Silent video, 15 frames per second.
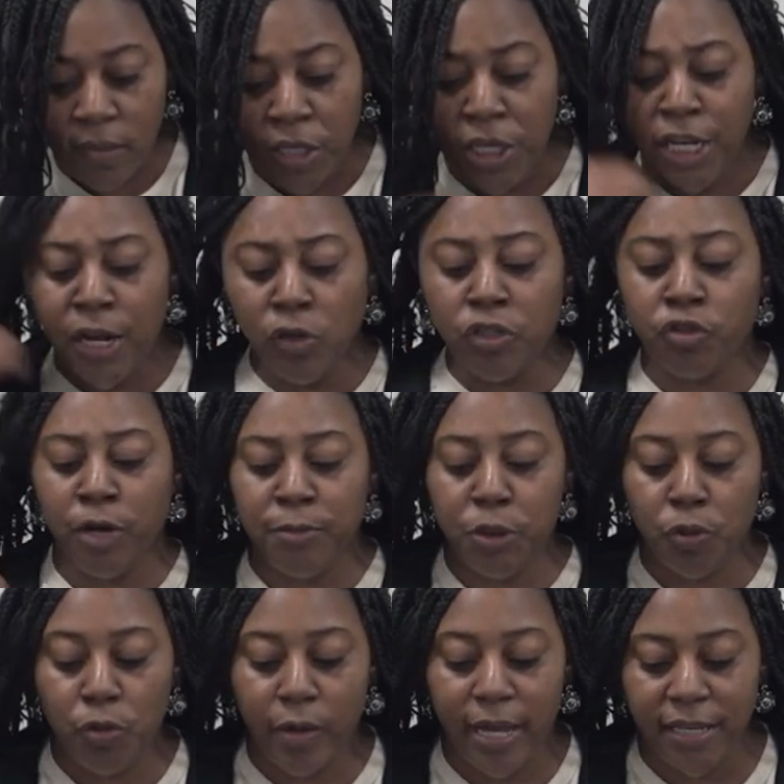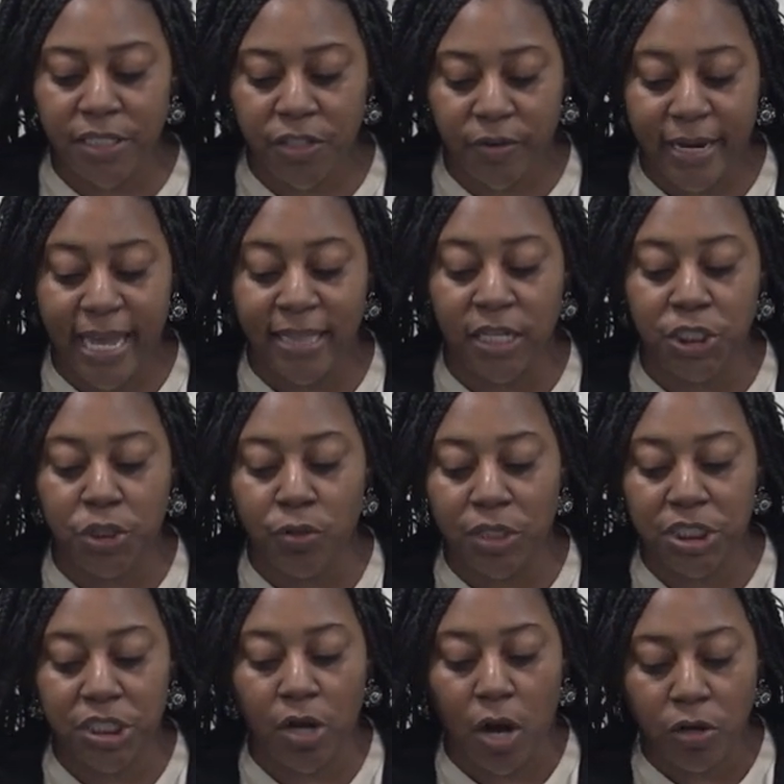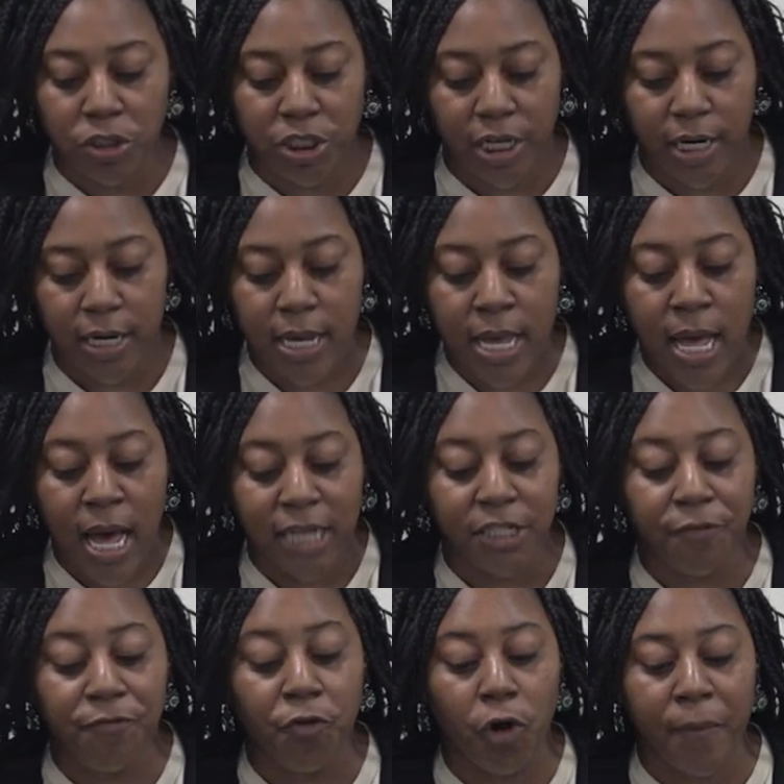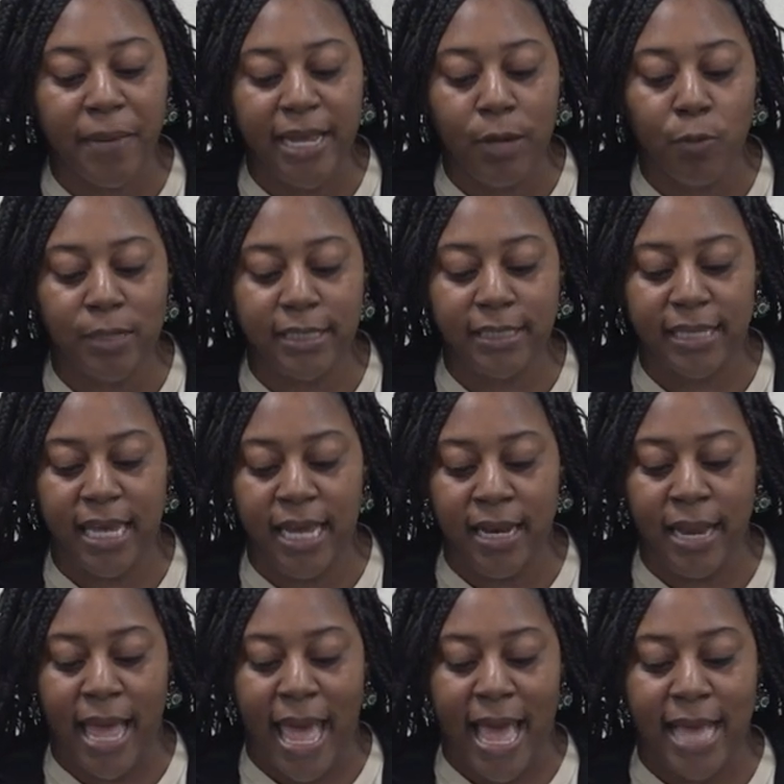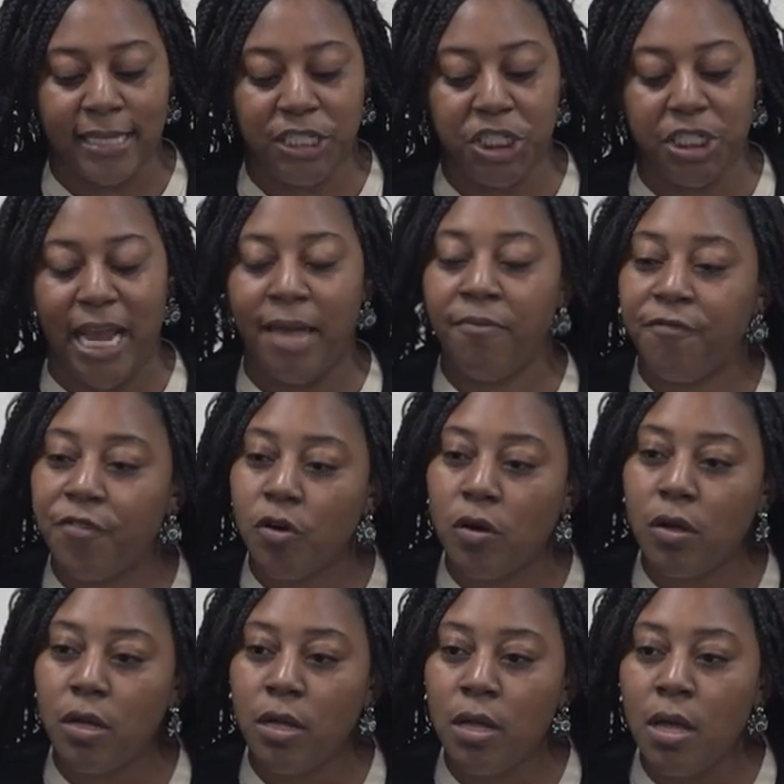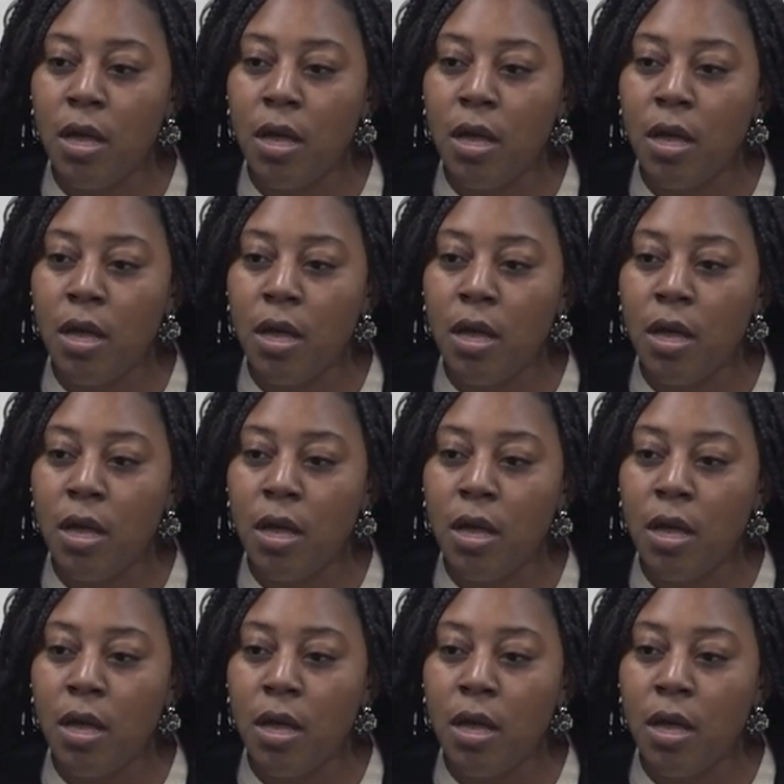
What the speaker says: you know, scriptural history, in the Jewish culture, a deformity was seen as shameful.